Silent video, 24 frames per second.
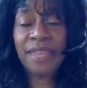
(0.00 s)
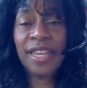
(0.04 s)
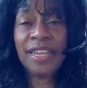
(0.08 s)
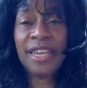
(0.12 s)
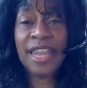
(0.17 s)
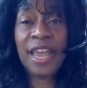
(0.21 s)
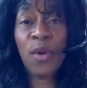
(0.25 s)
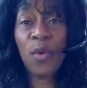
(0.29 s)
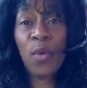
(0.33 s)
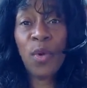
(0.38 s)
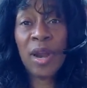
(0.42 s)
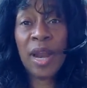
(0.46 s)

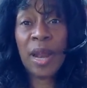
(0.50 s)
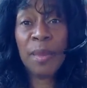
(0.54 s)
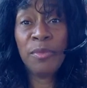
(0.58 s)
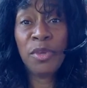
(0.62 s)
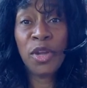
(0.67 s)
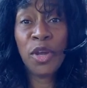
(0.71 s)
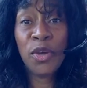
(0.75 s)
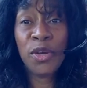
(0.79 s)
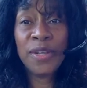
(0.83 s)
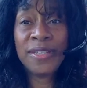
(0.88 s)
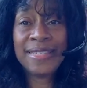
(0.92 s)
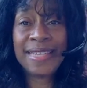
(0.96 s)
Now what I'm
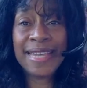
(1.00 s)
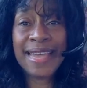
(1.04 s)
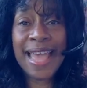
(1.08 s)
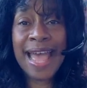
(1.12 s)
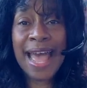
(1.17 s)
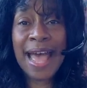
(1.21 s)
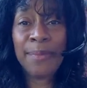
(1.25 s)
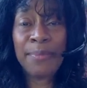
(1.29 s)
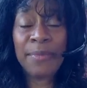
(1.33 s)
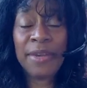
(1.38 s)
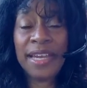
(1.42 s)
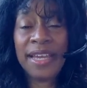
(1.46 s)
noticing
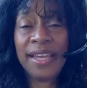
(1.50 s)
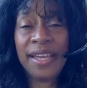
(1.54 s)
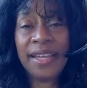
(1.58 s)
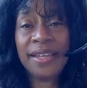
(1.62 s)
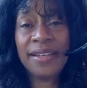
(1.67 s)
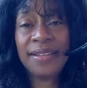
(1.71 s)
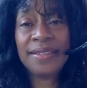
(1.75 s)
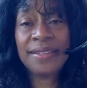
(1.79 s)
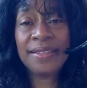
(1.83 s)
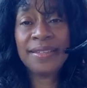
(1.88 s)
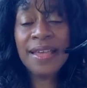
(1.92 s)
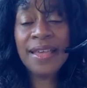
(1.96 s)
happening
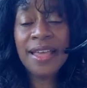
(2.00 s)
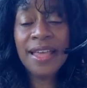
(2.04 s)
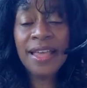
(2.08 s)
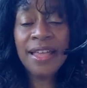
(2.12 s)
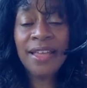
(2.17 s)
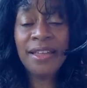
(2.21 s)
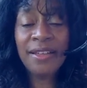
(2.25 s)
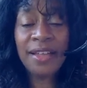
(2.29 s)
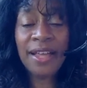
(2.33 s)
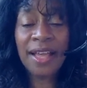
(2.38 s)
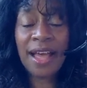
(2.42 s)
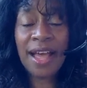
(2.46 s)
is
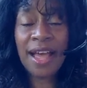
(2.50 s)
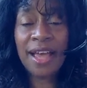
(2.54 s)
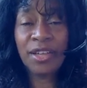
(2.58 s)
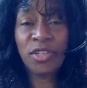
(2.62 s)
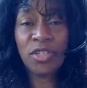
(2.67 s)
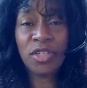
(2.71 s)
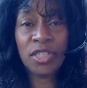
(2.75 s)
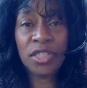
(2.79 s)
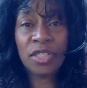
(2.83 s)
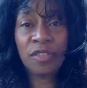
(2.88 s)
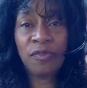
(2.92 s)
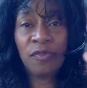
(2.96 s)
I
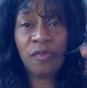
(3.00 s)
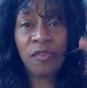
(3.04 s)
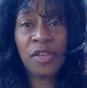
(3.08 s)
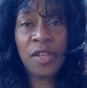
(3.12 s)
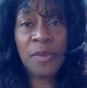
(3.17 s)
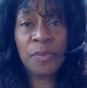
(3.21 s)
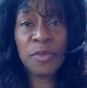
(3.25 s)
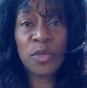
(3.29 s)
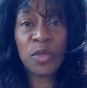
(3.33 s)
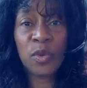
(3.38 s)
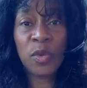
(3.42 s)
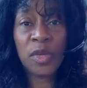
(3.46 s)
just
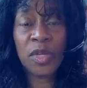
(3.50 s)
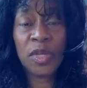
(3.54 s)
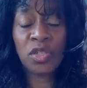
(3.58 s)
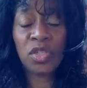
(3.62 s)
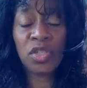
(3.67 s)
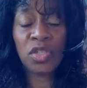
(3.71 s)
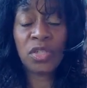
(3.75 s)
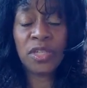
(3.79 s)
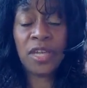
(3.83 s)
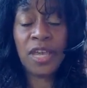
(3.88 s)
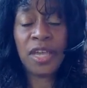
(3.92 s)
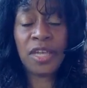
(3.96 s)
flip
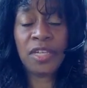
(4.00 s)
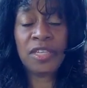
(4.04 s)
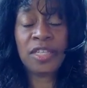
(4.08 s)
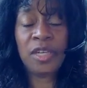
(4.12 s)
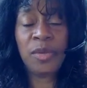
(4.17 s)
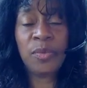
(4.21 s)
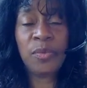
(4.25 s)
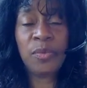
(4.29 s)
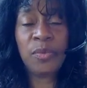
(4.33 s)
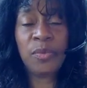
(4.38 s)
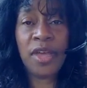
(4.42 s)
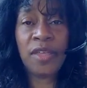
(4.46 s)
switch, take a
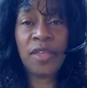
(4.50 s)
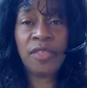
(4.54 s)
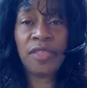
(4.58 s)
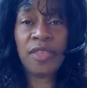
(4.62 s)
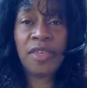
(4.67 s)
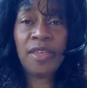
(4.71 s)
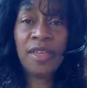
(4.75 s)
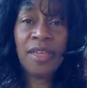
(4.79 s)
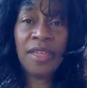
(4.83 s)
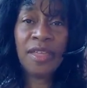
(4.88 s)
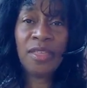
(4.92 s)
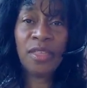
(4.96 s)
deep breath,
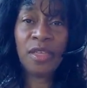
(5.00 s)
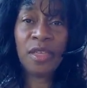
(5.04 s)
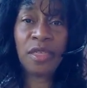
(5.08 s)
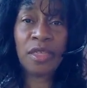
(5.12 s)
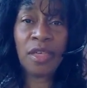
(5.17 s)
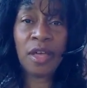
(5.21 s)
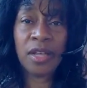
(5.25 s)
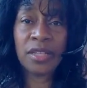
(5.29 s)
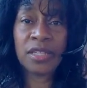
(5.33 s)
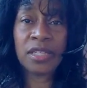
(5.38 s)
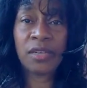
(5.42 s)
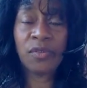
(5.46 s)
the
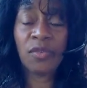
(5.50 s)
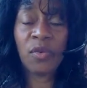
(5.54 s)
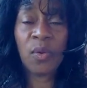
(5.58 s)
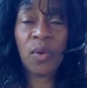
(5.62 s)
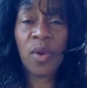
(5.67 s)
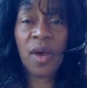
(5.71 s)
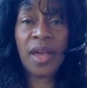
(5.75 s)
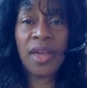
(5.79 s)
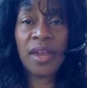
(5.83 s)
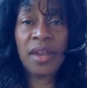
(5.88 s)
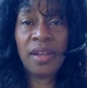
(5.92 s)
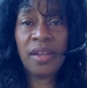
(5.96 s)
thoughts have
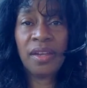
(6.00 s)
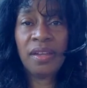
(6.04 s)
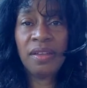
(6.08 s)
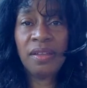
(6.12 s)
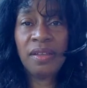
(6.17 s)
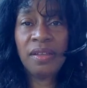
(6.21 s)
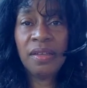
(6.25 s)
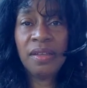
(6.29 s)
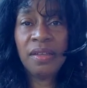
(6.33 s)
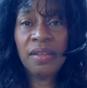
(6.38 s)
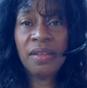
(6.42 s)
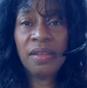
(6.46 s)
quieted.
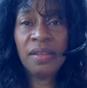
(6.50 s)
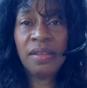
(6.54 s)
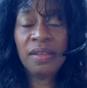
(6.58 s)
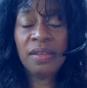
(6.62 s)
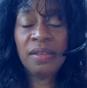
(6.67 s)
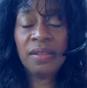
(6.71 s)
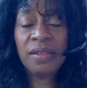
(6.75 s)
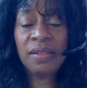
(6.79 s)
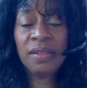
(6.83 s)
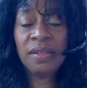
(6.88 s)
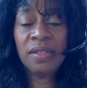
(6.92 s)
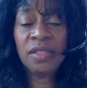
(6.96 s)

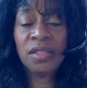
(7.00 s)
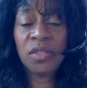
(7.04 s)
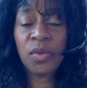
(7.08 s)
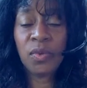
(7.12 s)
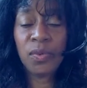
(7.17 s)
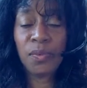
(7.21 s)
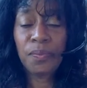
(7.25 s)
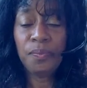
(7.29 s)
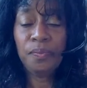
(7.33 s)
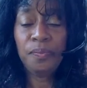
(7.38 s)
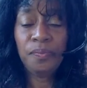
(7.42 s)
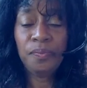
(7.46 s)
So
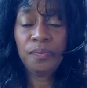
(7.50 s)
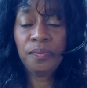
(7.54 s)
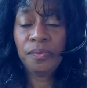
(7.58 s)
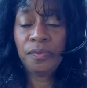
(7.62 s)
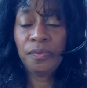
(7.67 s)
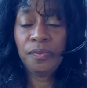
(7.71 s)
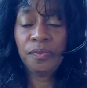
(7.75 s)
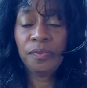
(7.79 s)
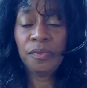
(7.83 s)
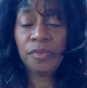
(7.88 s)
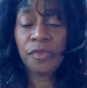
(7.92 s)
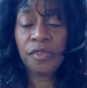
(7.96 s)

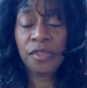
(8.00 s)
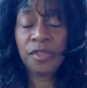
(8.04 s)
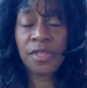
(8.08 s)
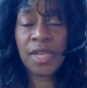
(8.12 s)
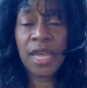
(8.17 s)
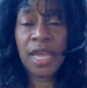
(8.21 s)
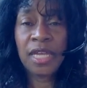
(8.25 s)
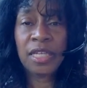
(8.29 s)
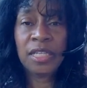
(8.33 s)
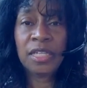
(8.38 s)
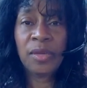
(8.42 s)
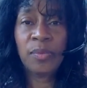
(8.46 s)

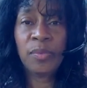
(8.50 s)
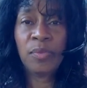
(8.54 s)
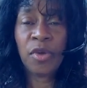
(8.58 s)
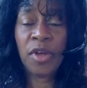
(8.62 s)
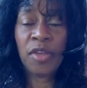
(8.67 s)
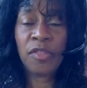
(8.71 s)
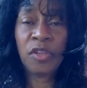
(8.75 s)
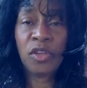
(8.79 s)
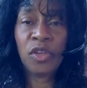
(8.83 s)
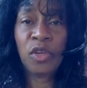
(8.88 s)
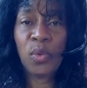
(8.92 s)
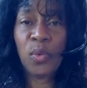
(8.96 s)
take a deep
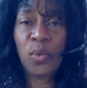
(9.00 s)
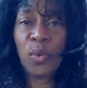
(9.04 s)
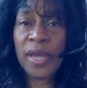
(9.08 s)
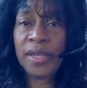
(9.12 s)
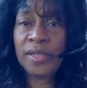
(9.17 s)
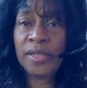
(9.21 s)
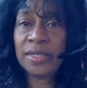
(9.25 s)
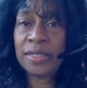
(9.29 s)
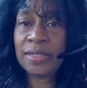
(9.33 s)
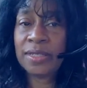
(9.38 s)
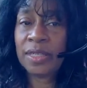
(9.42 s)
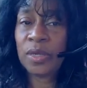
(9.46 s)
breath and you
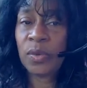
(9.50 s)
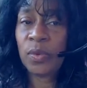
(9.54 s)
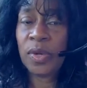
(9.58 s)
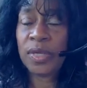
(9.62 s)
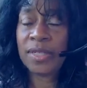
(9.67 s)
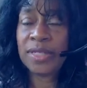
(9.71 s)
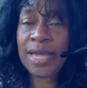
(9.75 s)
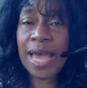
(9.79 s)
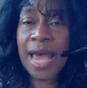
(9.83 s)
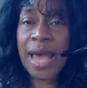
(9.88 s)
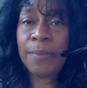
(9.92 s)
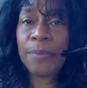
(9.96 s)
wait to see
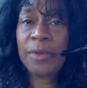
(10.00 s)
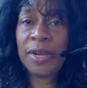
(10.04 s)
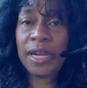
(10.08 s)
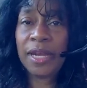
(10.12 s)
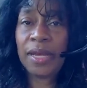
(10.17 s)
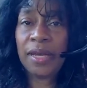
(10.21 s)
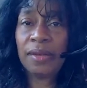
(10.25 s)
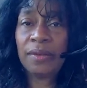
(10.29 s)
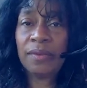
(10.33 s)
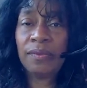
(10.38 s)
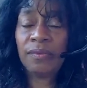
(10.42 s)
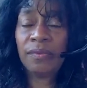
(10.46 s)
what's
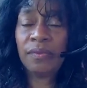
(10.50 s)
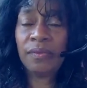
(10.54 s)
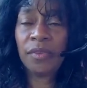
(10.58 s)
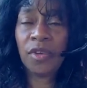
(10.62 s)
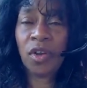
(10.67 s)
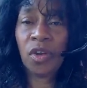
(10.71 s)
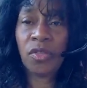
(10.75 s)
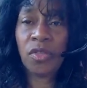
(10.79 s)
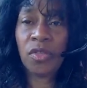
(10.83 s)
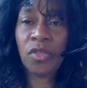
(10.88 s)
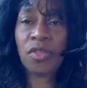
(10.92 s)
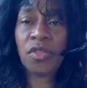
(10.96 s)
happening.
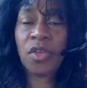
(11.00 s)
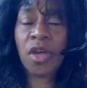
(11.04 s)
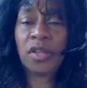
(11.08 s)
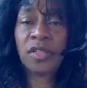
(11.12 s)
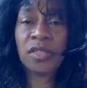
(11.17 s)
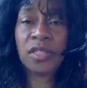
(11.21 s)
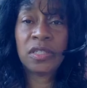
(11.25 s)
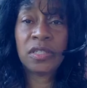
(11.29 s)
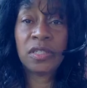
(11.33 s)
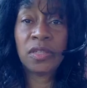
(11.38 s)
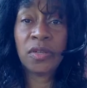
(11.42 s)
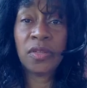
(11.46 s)
Are the
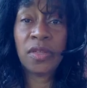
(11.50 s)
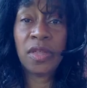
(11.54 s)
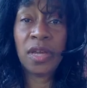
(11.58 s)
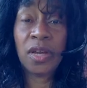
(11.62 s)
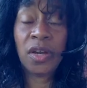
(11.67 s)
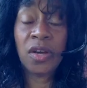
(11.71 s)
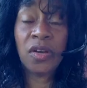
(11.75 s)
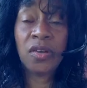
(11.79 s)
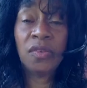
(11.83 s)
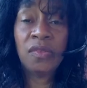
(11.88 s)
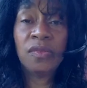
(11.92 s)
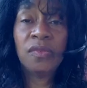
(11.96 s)
thoughts still
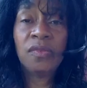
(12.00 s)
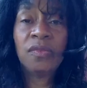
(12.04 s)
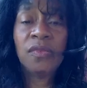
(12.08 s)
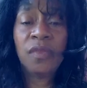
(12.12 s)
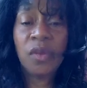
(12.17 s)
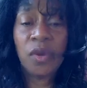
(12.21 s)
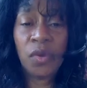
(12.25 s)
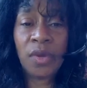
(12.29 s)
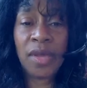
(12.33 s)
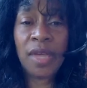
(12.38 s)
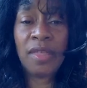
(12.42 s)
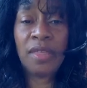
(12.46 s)
there?
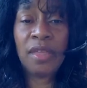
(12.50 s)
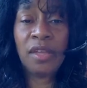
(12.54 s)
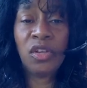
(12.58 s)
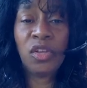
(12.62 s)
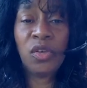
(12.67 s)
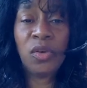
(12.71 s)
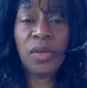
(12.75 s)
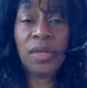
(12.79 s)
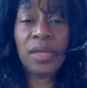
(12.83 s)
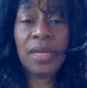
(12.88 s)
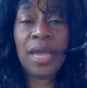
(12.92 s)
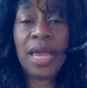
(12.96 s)
Okay, then
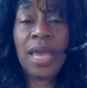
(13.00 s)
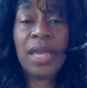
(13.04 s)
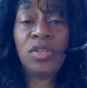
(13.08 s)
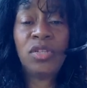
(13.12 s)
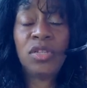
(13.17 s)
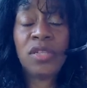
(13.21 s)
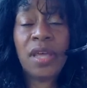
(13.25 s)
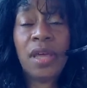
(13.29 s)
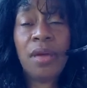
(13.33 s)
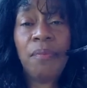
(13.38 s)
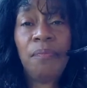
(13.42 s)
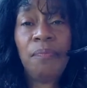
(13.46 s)
you
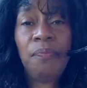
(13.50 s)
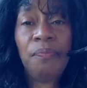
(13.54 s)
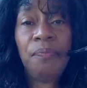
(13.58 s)
engage them.